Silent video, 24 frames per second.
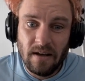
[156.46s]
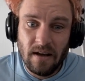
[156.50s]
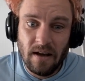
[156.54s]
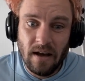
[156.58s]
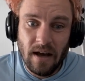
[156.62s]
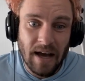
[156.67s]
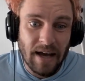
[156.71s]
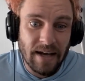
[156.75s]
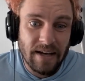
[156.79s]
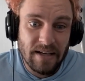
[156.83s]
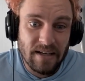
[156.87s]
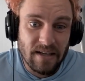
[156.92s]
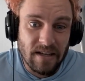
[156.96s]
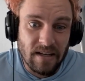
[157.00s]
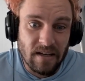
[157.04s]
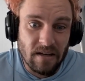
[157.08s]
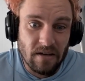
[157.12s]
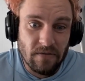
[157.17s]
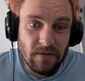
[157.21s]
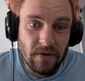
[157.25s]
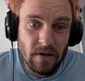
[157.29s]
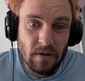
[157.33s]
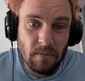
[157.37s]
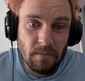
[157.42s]
I didn't
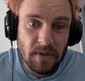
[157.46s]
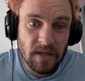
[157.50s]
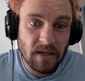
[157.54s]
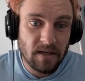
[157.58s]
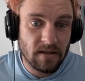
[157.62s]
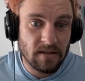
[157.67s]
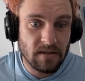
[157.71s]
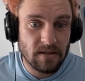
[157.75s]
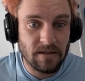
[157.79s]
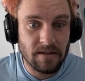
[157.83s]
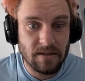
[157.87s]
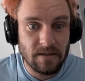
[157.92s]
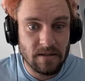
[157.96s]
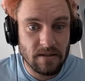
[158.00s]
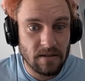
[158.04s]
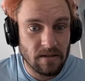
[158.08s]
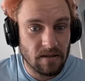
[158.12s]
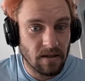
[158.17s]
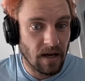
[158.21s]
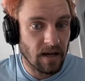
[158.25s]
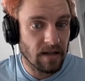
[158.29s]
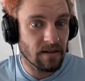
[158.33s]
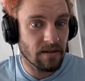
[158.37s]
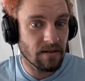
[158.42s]
interview him because it's
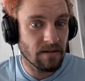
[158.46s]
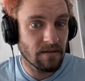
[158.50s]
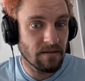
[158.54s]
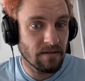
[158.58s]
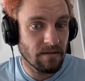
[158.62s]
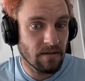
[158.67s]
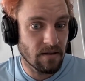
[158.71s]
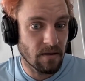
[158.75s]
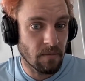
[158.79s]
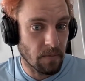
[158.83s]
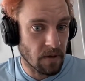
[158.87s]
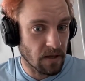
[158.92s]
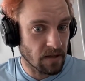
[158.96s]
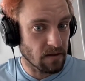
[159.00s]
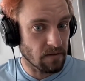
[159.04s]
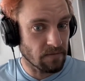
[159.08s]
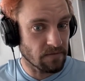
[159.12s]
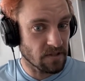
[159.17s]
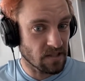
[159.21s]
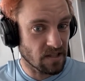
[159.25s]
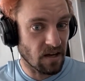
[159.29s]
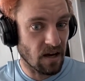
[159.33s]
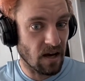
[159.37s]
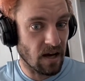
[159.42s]
not the month of
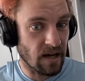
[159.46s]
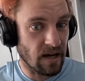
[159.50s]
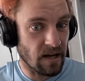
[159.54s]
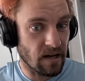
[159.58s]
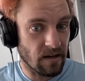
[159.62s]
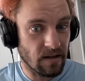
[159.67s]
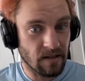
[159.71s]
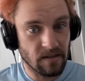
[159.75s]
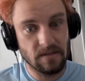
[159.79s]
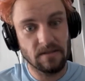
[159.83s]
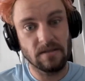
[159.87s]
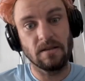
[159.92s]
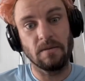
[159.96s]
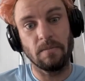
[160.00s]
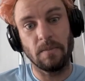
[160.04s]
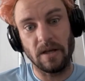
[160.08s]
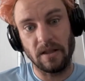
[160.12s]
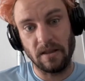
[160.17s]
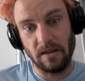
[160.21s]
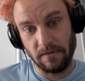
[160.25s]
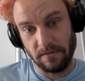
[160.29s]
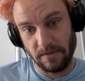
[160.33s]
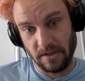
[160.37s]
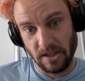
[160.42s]
Scott, it's the
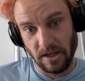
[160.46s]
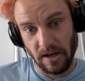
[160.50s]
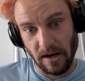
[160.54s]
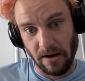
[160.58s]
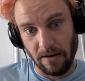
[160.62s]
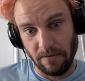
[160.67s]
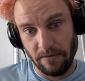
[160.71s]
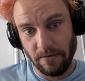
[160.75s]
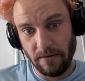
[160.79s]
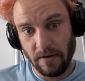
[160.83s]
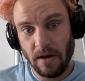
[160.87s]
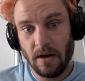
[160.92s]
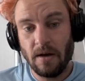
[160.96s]
month of Jeff.